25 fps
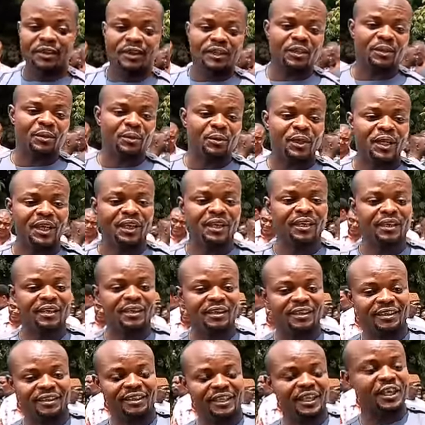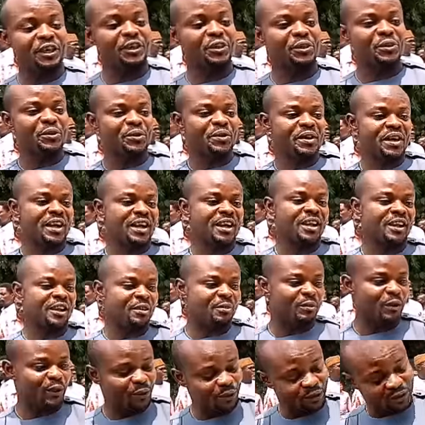Okay, well, uh, thank you.
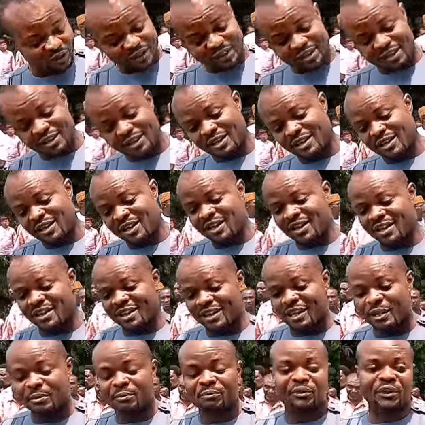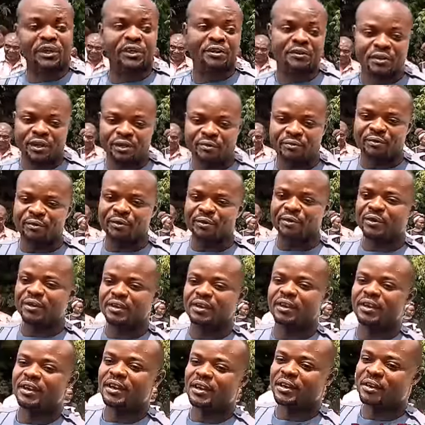I want to say that uh, I am very grateful
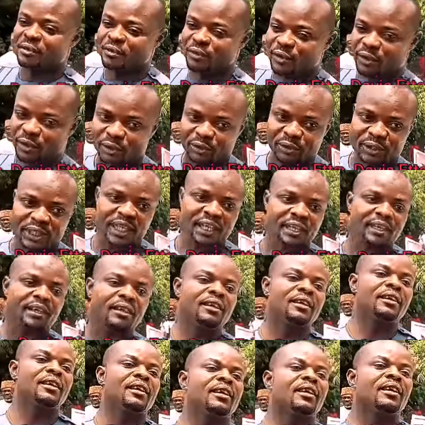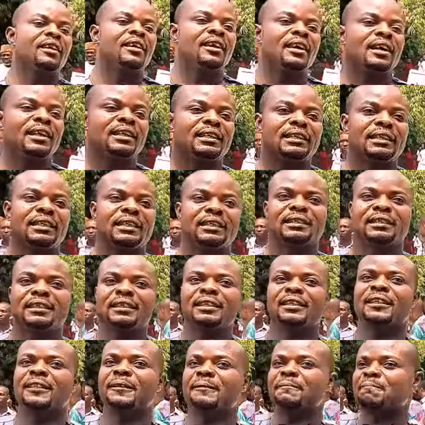for today and
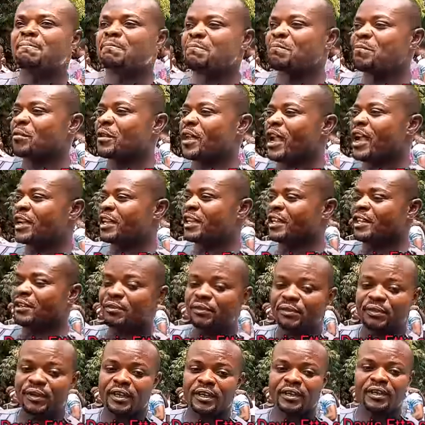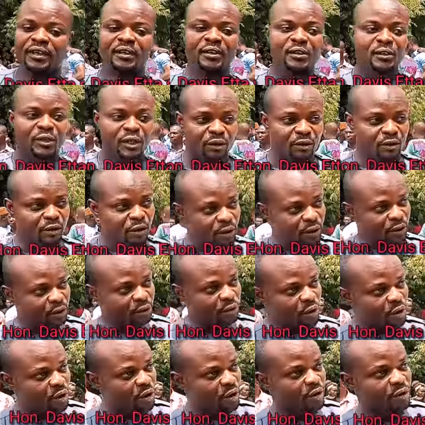that uh, I give uh, all the glory
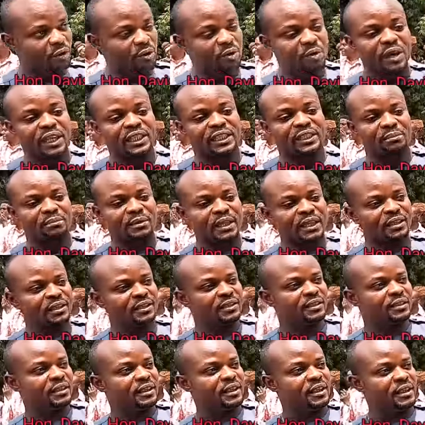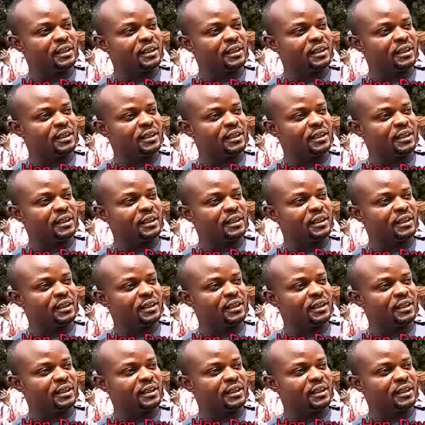to God who has made this